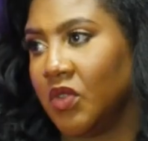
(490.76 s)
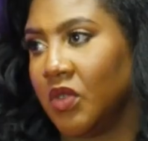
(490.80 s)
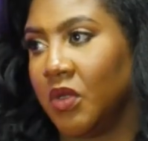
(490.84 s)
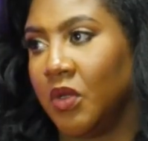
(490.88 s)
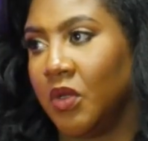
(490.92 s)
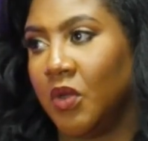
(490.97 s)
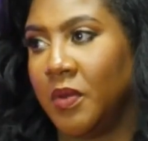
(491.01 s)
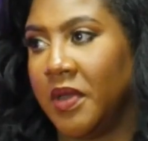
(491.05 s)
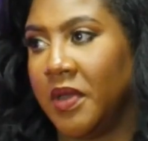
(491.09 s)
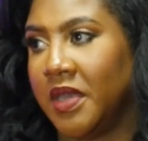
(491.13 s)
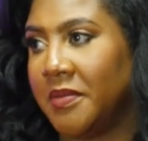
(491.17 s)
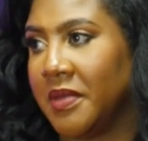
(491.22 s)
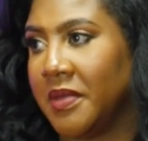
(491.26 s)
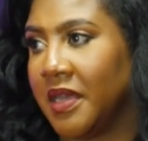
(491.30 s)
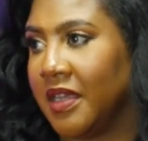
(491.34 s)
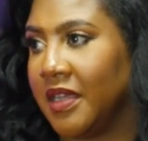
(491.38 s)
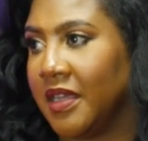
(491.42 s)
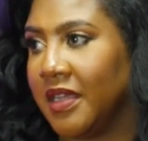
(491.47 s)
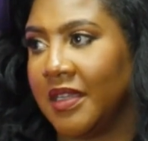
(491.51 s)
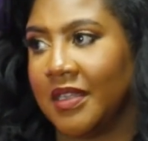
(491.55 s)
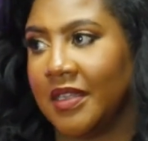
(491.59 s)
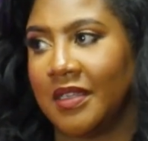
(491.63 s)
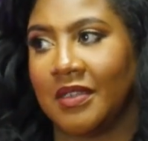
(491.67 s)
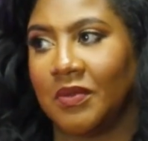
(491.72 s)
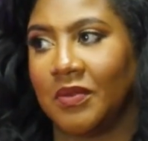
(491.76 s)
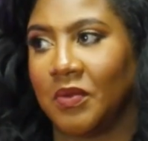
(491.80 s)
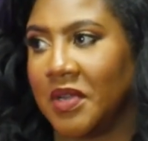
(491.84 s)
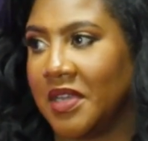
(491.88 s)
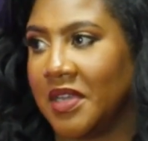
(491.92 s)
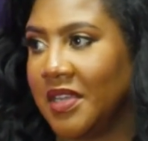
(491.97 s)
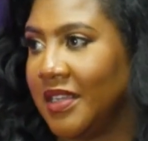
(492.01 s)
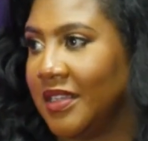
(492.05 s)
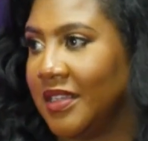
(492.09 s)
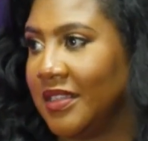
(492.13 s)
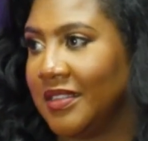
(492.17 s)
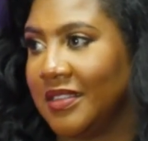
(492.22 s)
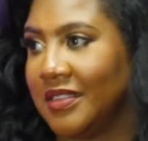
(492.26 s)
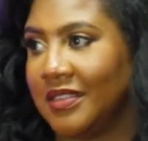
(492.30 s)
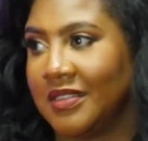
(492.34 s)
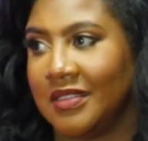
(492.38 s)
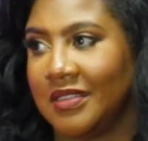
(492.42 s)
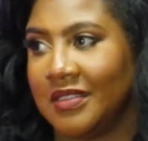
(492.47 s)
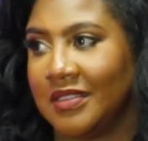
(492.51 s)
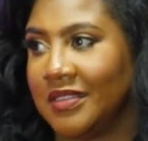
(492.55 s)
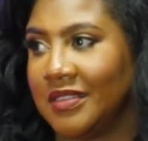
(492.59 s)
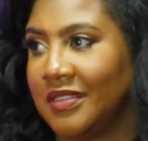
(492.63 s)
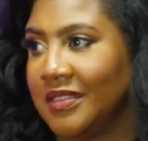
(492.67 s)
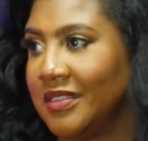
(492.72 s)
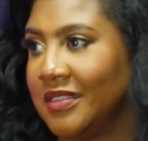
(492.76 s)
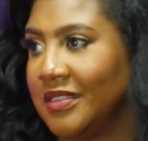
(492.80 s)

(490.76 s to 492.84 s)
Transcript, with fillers: who am, who am I? Right. Yeah, who am I? Who